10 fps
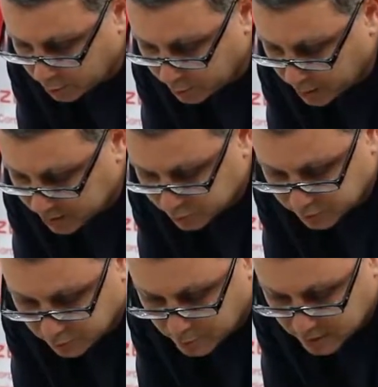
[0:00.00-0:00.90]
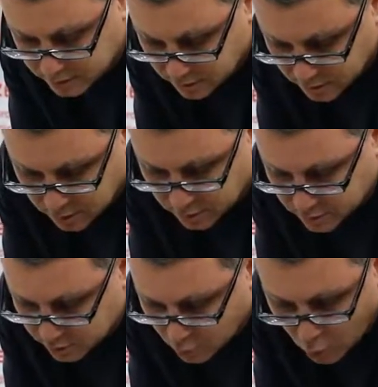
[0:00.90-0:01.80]
replacements from us. Give
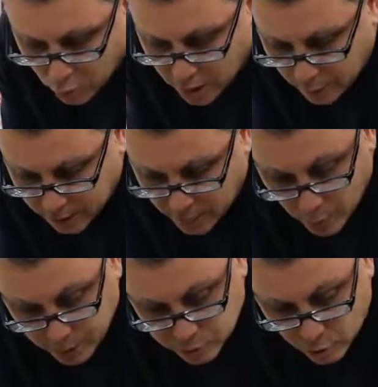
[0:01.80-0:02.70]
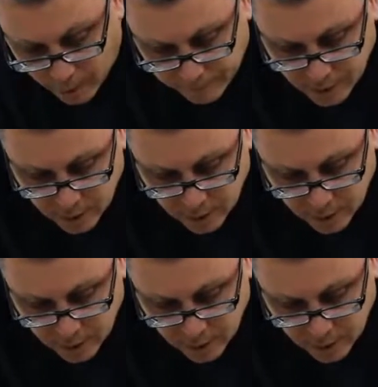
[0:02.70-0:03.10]
us a call, go on our website.